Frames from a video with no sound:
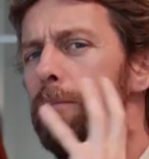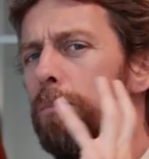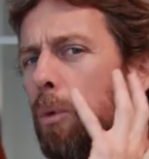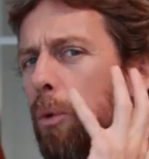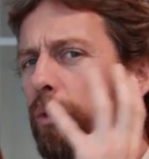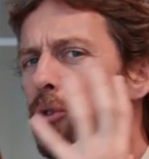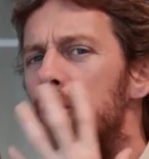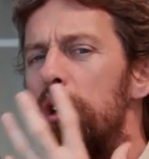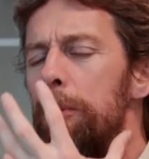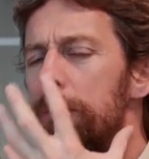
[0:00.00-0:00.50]

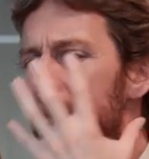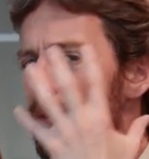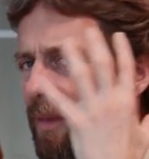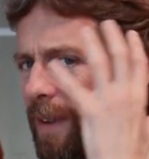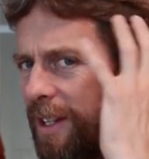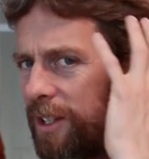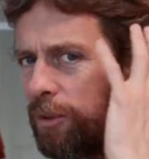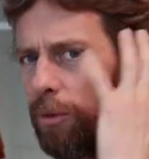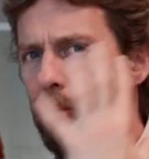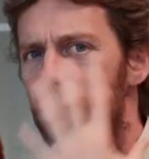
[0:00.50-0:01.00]
more
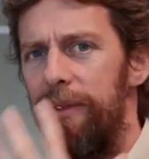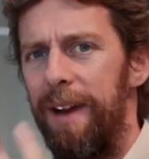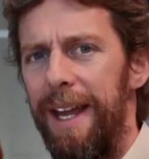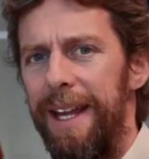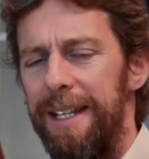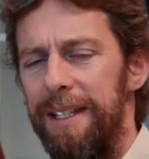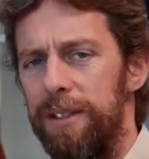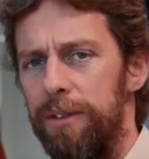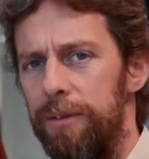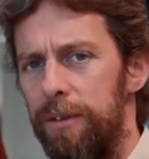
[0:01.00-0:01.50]
superficial
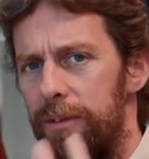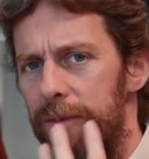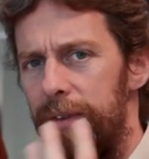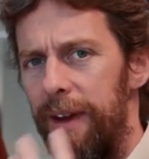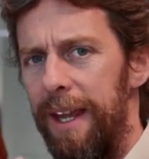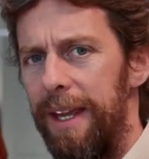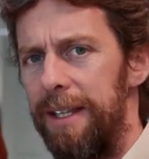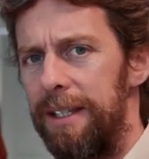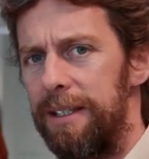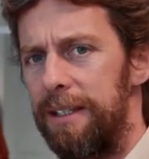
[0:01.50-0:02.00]
veins of the
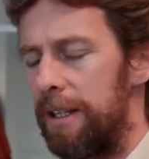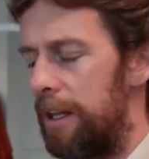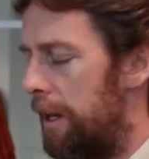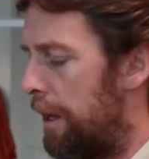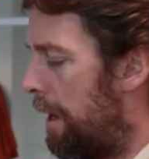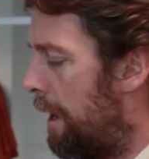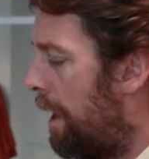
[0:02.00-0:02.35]
face